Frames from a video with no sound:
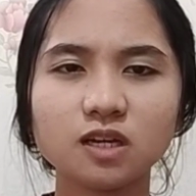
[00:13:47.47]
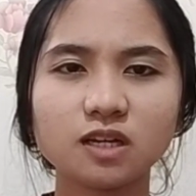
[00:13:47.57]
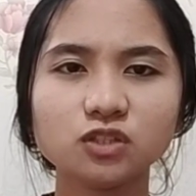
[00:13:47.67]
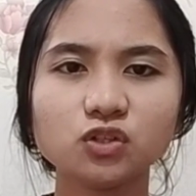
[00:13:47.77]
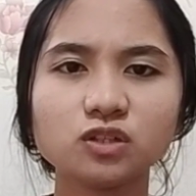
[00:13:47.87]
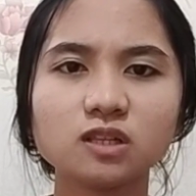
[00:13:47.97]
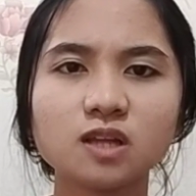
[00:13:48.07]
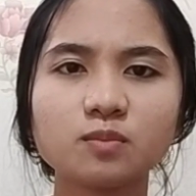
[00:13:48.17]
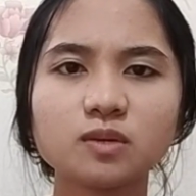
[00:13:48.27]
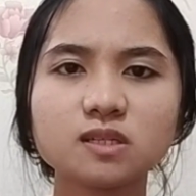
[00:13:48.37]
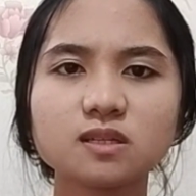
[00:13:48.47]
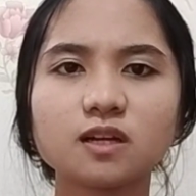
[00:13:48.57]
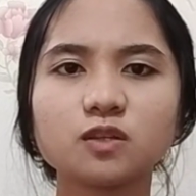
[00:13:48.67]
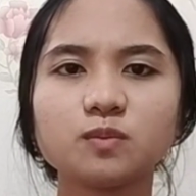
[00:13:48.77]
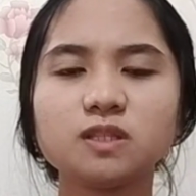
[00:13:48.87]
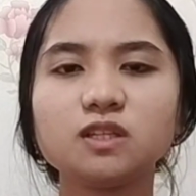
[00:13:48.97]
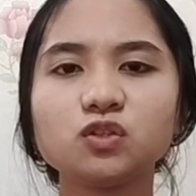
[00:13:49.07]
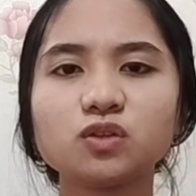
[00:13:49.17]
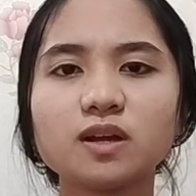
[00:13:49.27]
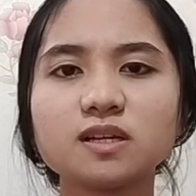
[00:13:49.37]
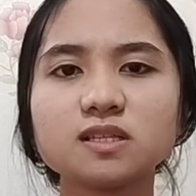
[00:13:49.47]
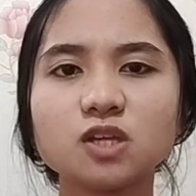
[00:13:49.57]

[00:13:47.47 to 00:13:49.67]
irrational numbers, arithmetic series,